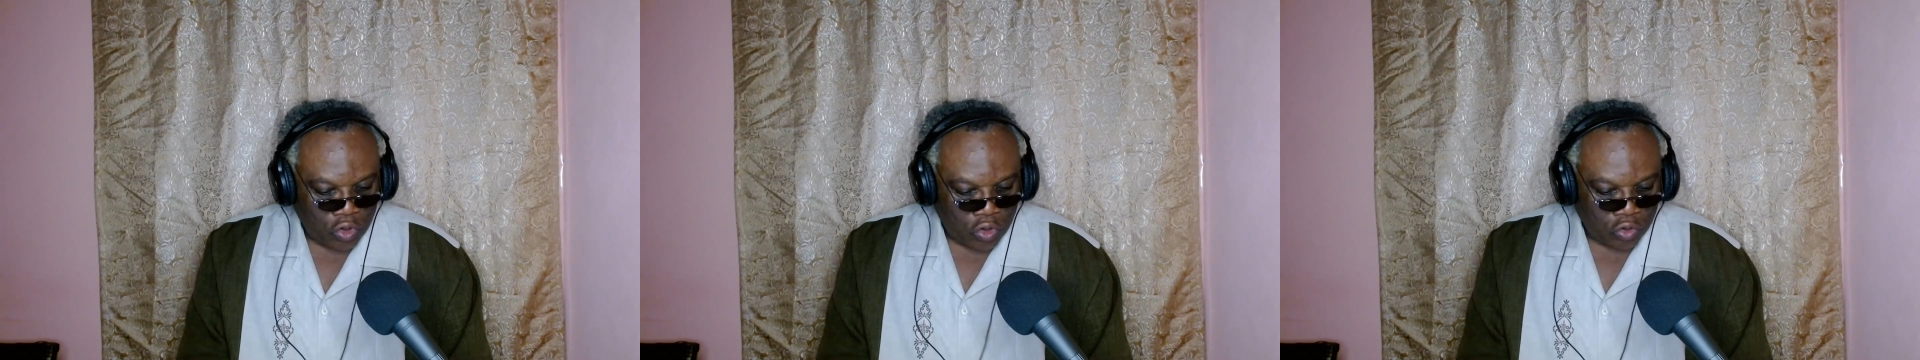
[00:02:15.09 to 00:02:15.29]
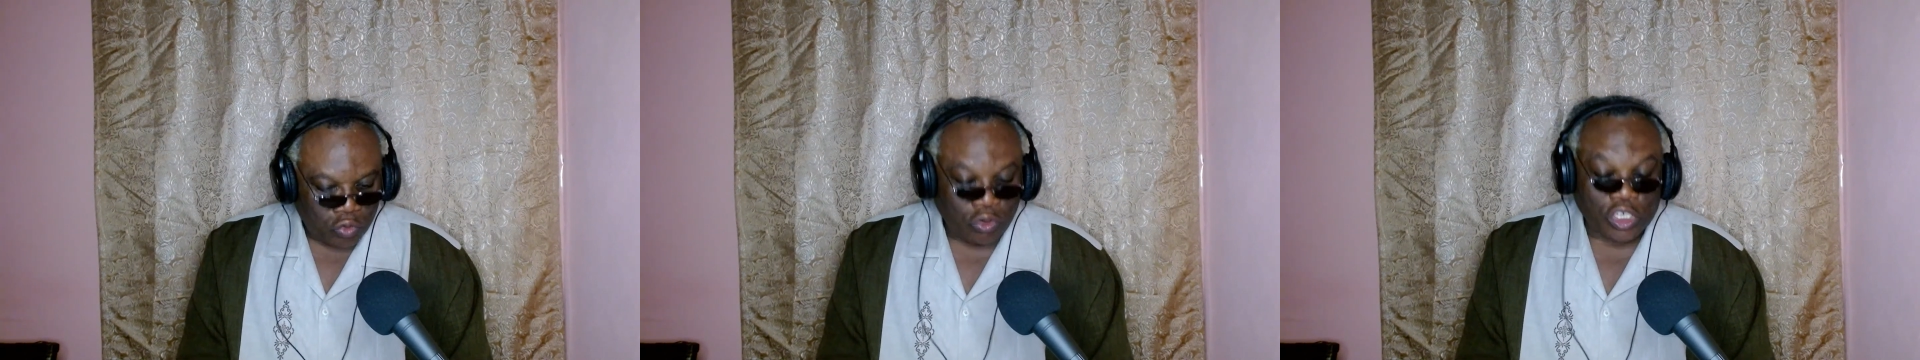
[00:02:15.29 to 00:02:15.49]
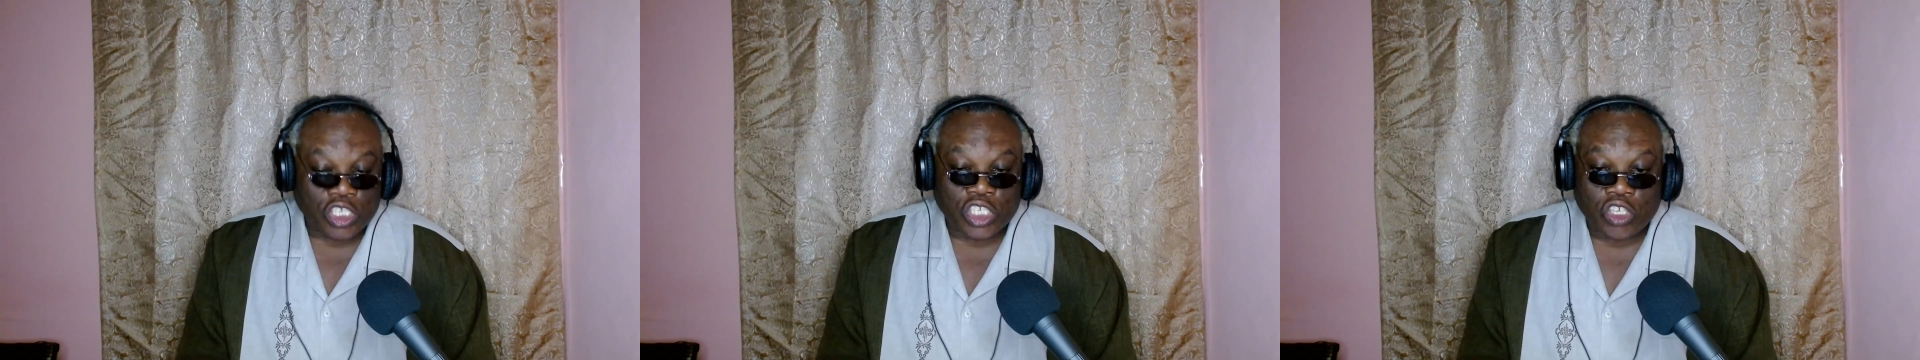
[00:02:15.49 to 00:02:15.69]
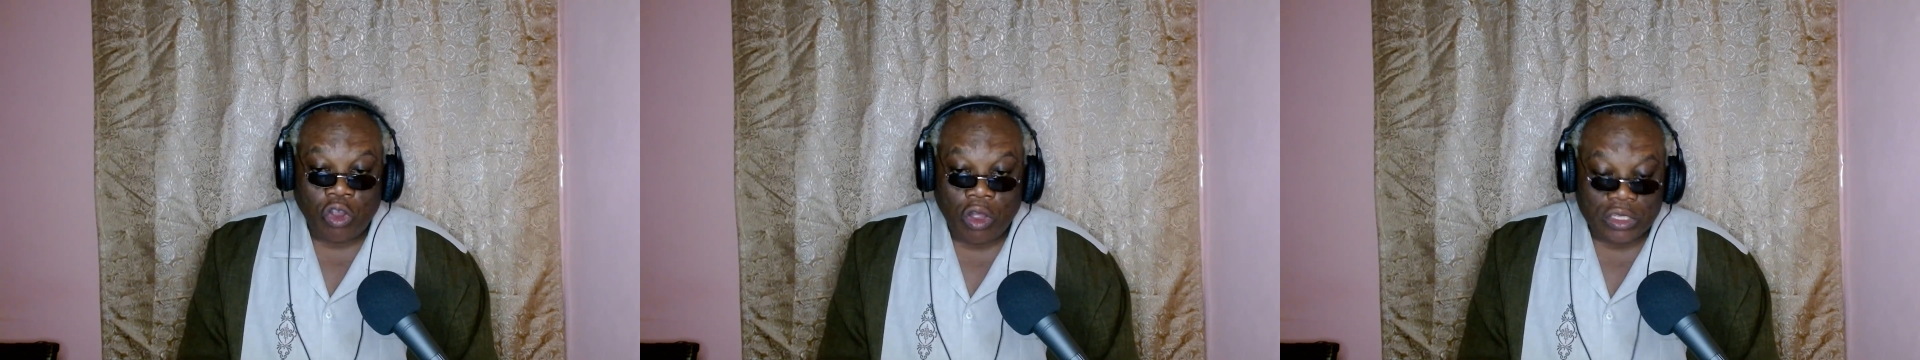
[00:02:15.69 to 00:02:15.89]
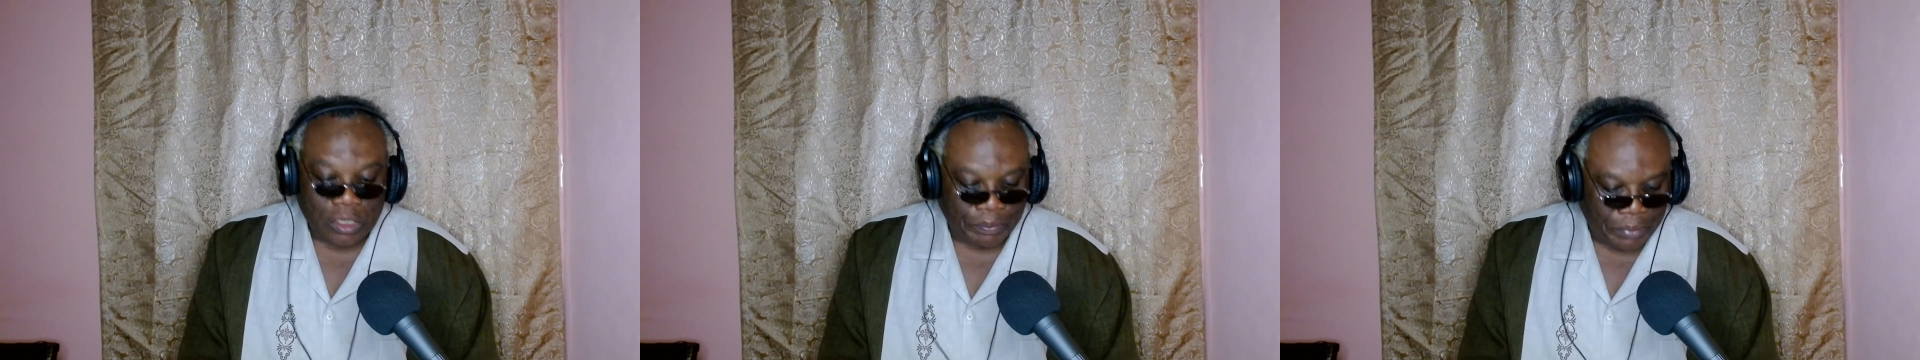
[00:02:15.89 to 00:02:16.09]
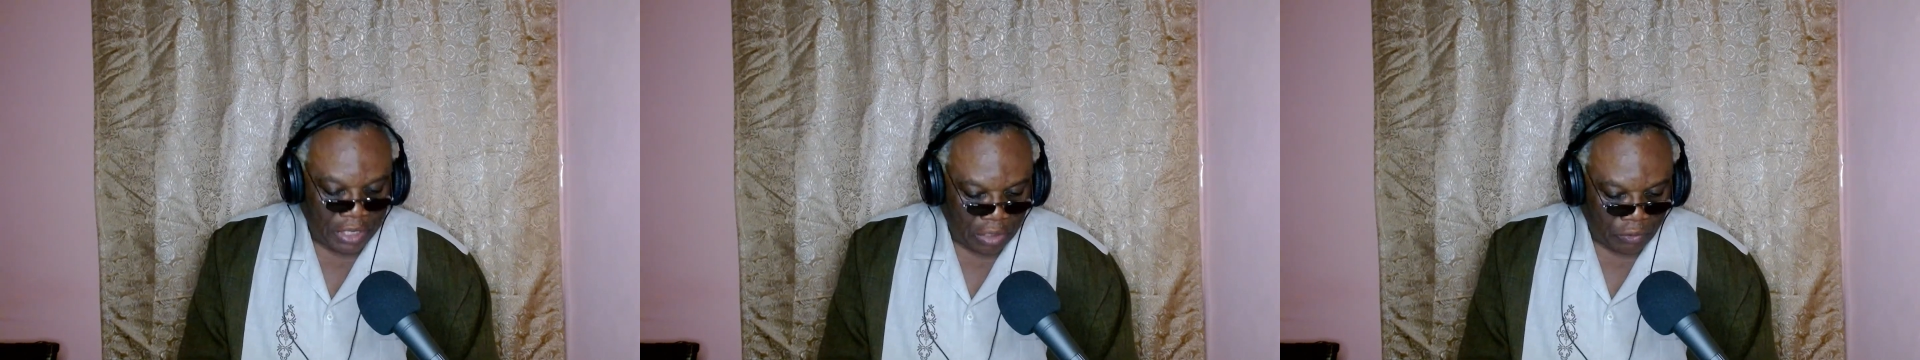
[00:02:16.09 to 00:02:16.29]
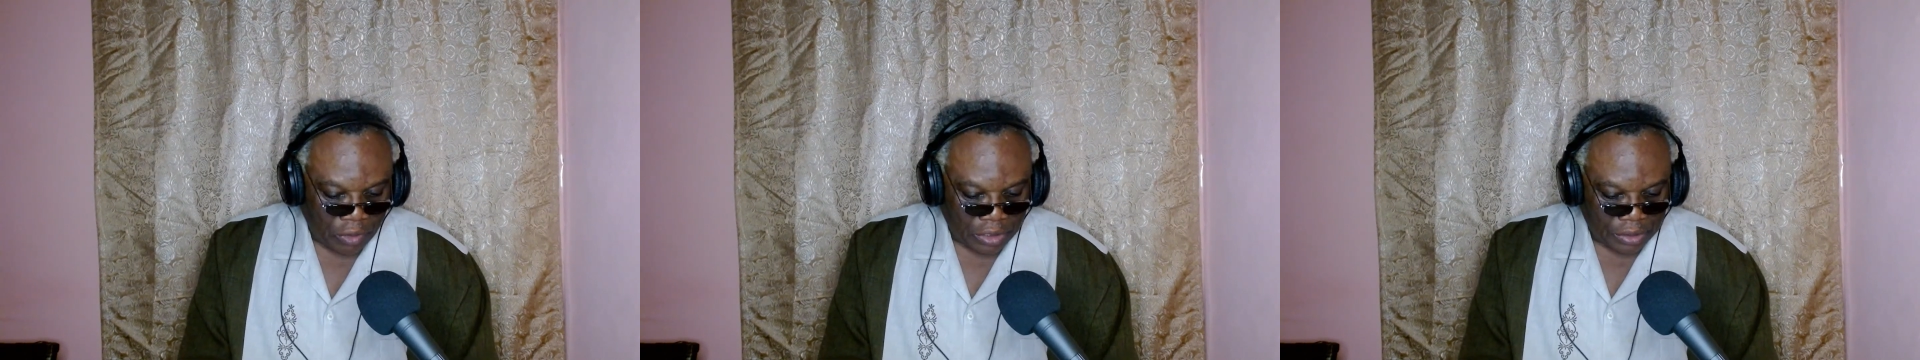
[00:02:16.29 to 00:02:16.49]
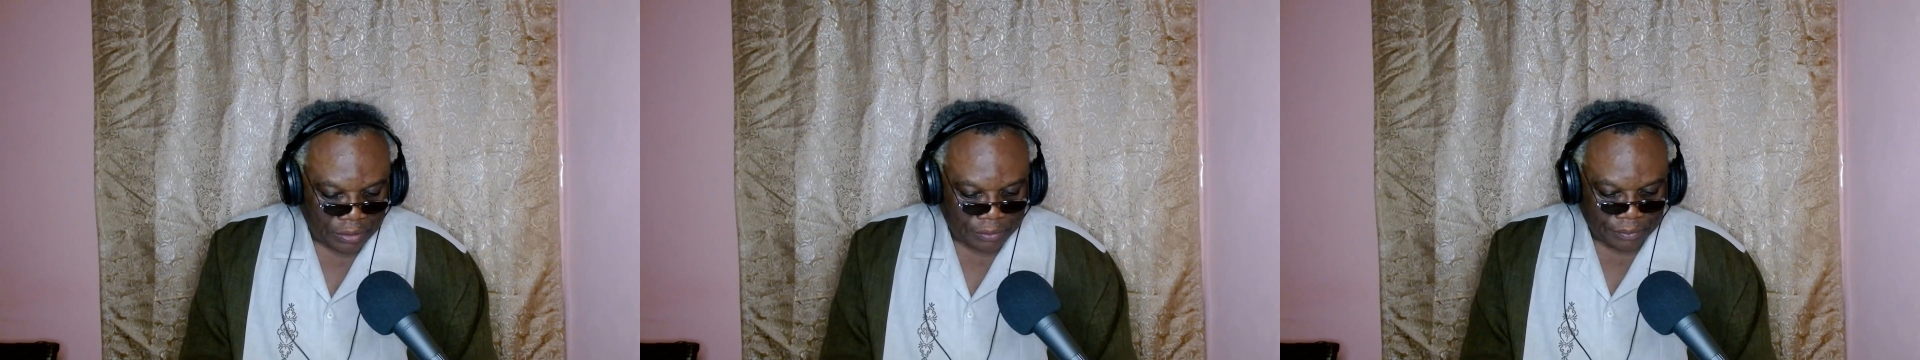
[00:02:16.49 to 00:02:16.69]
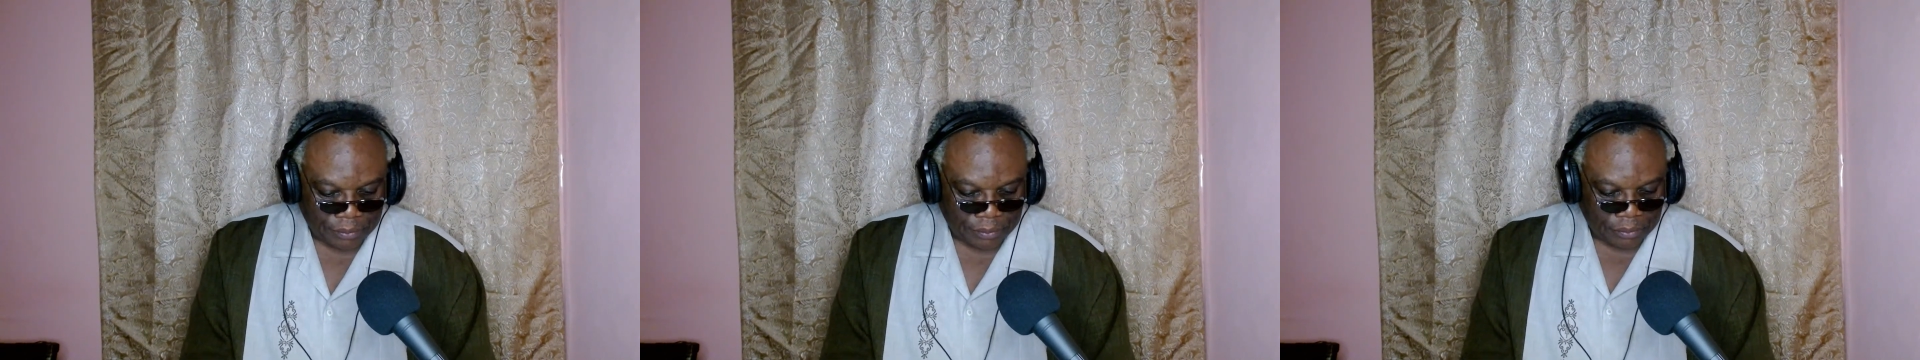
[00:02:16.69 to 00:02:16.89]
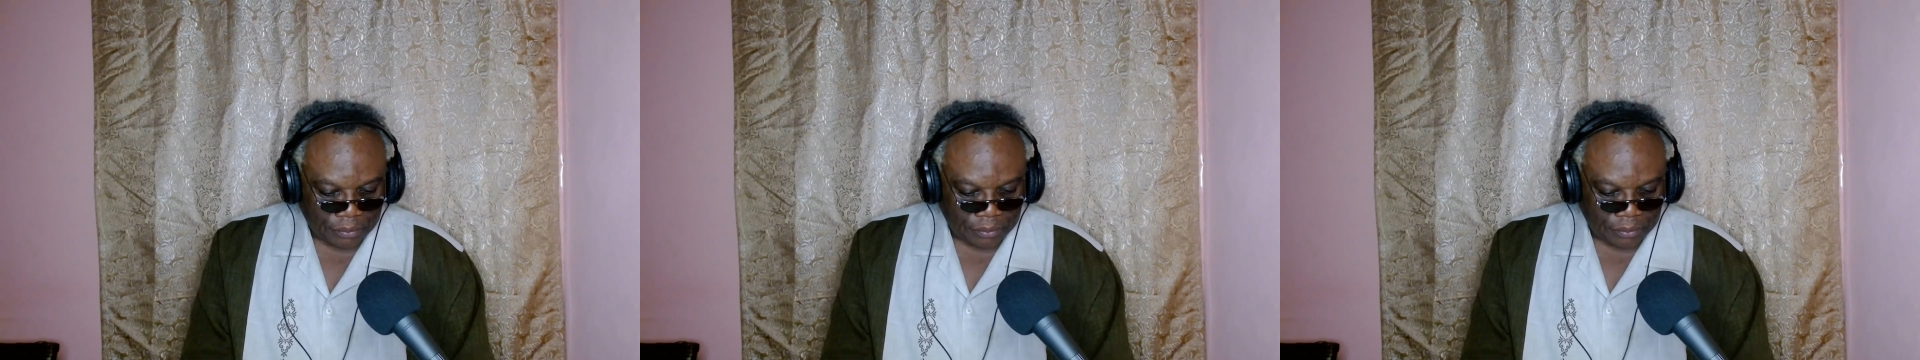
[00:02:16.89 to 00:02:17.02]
to a shorter period